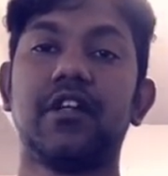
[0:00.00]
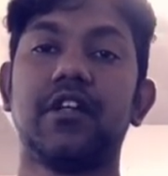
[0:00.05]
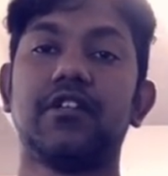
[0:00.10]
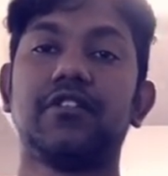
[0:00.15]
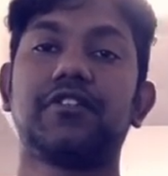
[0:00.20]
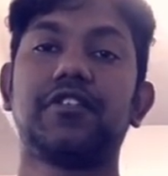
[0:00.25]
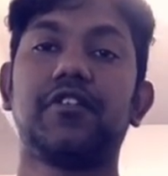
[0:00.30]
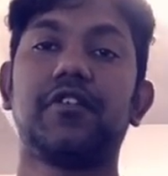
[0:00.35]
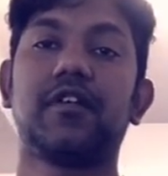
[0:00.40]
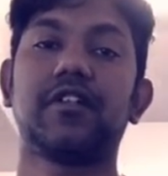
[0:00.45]

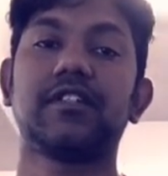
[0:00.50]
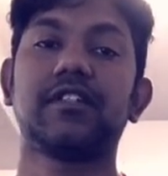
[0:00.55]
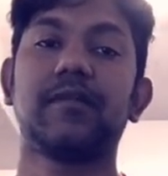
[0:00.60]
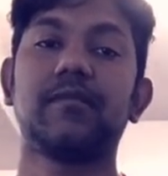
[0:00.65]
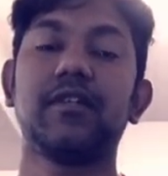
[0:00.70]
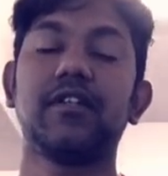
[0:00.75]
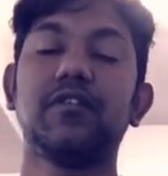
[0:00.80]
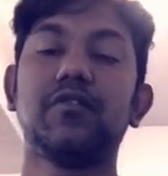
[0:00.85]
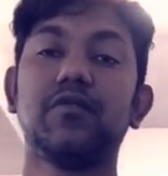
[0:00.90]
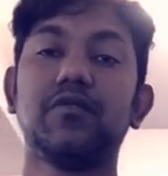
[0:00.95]
So you are
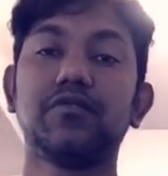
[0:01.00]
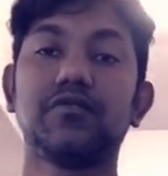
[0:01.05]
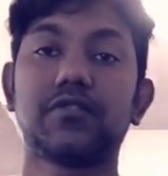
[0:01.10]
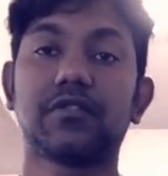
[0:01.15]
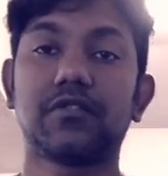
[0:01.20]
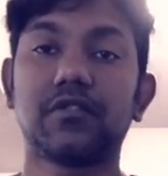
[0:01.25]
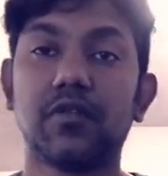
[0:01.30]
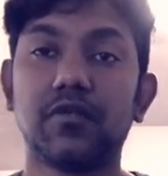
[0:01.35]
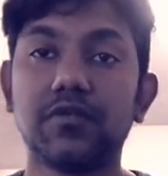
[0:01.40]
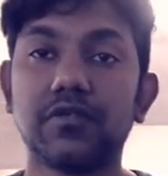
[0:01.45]
someone
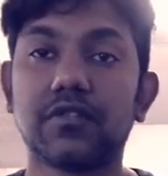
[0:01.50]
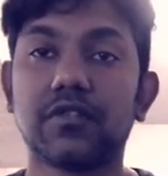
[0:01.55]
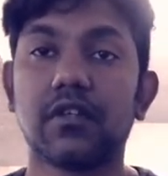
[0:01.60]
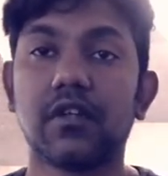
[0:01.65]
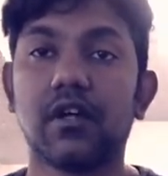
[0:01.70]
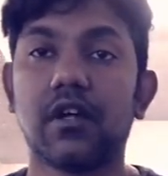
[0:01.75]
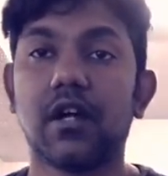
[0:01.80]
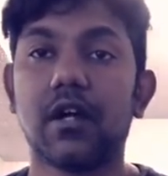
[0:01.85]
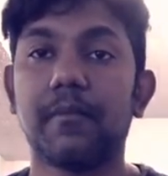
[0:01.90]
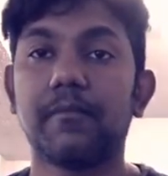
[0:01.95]

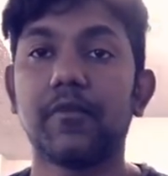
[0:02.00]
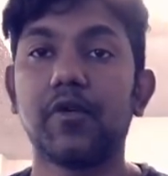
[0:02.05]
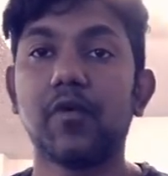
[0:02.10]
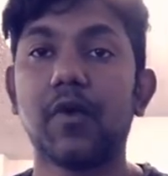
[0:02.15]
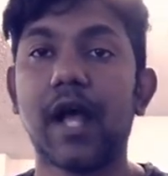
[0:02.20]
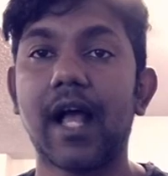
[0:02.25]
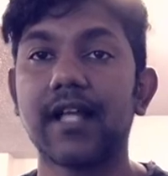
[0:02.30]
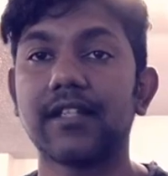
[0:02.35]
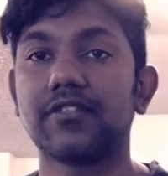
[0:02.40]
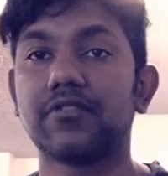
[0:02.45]
who
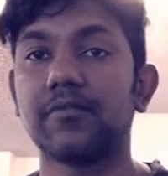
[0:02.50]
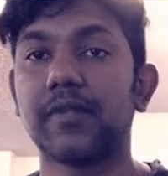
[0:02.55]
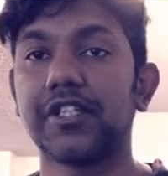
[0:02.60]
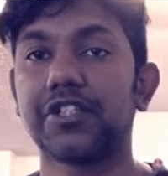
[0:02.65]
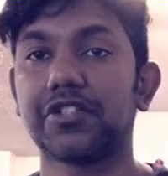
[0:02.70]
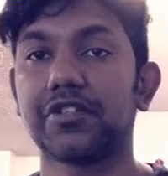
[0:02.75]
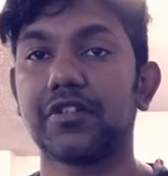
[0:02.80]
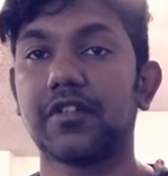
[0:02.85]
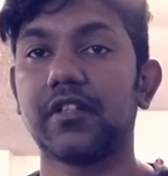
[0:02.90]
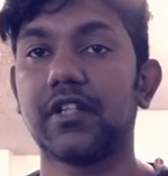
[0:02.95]
has to make
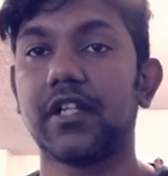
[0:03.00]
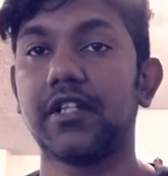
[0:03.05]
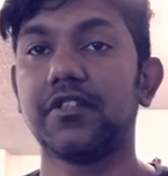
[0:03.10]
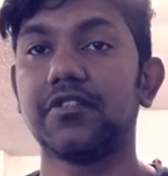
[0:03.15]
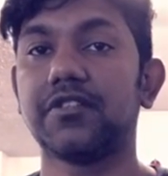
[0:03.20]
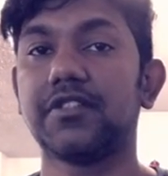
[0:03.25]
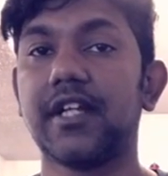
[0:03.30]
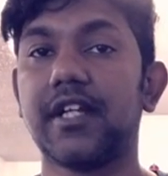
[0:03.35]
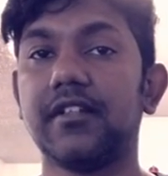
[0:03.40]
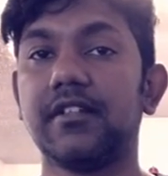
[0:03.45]
sure that you
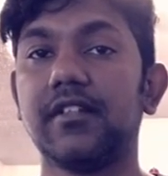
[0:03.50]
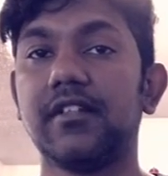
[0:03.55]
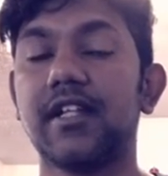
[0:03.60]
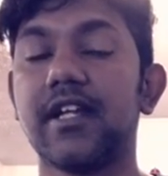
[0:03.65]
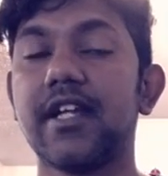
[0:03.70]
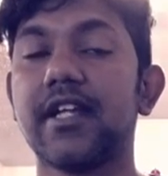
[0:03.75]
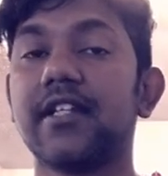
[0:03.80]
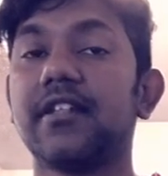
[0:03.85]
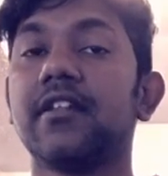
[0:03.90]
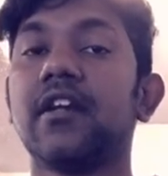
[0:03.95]
stay in the
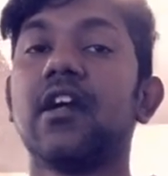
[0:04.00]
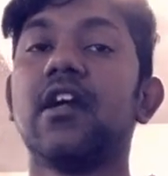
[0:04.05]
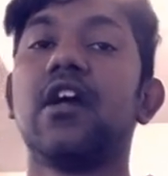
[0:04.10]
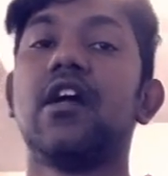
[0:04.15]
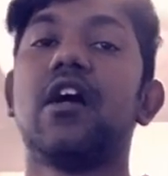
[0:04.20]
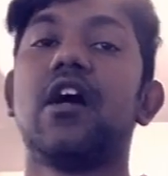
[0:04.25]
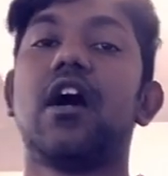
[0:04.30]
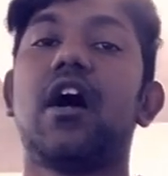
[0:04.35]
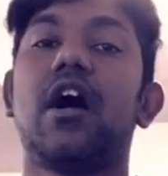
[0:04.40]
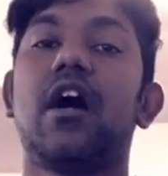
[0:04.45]
lane.
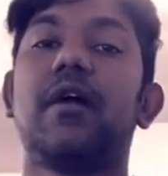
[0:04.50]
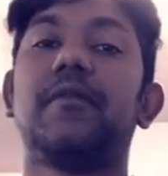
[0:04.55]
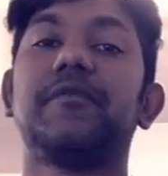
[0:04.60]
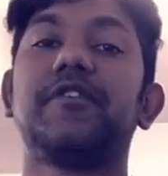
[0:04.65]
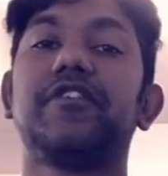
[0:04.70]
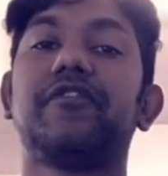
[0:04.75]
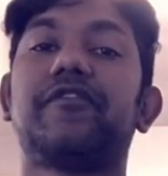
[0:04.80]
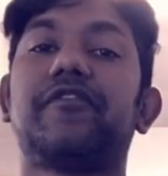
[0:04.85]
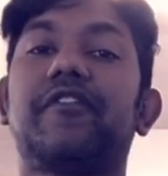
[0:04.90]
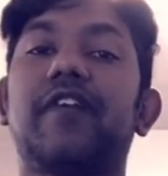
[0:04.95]

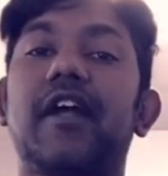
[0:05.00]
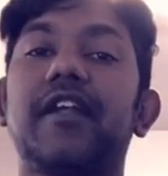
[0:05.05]
You find